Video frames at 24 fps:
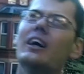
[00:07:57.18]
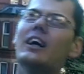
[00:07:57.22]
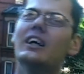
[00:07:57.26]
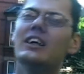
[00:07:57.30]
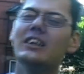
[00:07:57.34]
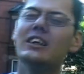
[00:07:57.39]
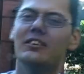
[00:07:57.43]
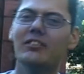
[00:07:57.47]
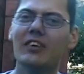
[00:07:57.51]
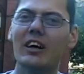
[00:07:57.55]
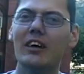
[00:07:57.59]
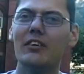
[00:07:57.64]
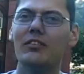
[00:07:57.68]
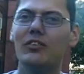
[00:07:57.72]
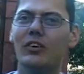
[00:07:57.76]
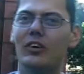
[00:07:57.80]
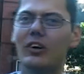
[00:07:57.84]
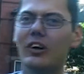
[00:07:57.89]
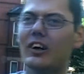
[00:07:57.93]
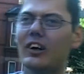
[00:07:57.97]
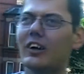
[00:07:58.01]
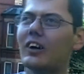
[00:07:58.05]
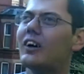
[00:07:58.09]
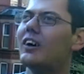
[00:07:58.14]
So
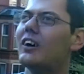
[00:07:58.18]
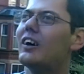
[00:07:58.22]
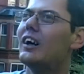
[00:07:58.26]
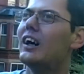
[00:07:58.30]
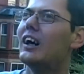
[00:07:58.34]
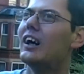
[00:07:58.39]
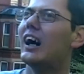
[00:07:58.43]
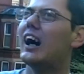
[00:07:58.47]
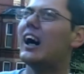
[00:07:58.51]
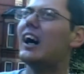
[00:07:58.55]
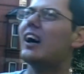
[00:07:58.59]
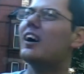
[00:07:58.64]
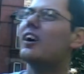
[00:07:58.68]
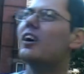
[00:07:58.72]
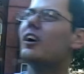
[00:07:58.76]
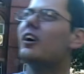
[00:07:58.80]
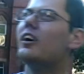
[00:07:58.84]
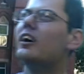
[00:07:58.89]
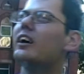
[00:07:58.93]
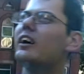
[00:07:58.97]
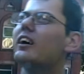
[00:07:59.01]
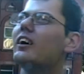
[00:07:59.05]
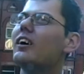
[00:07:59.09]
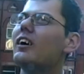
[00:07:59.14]
therefore,
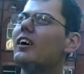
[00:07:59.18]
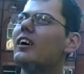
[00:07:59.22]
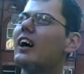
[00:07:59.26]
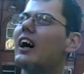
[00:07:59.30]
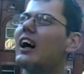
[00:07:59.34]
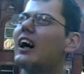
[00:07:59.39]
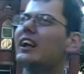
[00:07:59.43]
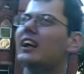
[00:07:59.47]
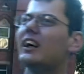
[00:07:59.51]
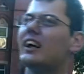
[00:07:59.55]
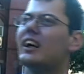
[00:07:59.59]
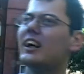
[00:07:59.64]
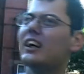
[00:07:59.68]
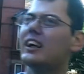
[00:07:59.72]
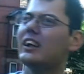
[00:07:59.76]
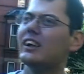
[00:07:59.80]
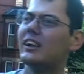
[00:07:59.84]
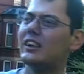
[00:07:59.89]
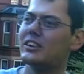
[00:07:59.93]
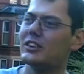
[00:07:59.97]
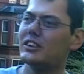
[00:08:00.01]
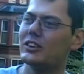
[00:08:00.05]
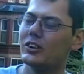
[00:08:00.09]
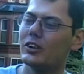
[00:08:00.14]
I
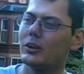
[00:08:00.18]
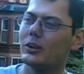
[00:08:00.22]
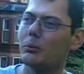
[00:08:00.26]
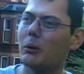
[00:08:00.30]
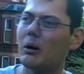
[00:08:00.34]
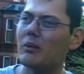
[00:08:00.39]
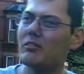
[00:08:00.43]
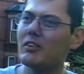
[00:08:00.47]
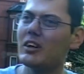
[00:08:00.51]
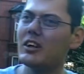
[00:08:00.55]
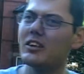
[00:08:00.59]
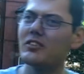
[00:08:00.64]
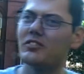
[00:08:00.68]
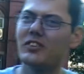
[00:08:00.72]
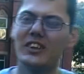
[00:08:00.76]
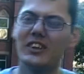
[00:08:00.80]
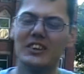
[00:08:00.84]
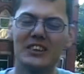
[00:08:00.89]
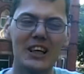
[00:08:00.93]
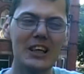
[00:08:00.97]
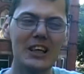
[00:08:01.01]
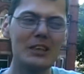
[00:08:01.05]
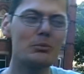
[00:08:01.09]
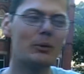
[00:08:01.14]
like to talk about those
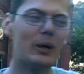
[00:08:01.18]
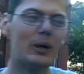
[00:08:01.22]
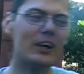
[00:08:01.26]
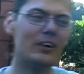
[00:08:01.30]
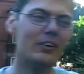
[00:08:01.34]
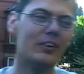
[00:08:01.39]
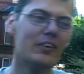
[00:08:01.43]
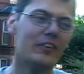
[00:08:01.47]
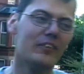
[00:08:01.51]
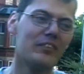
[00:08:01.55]
things as well.